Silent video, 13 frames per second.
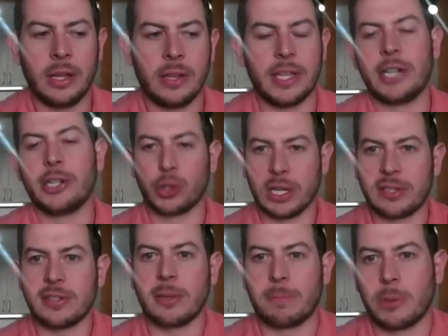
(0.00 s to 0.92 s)
that
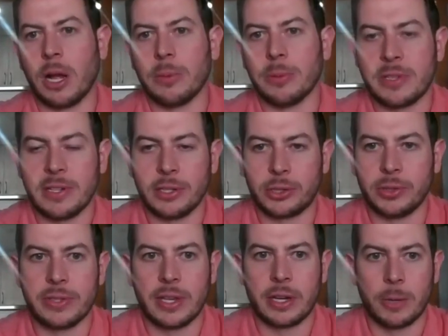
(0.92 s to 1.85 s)
addresses the problems and
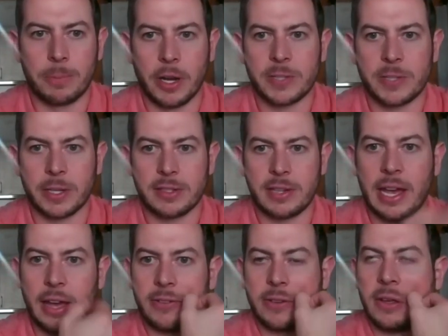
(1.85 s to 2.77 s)
issues that our prospects
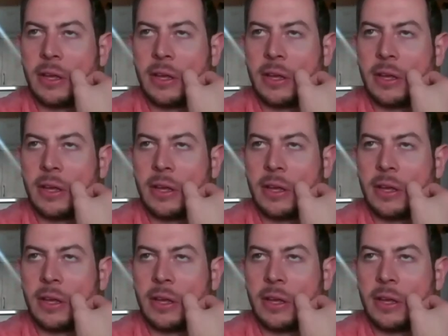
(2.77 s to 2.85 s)
have.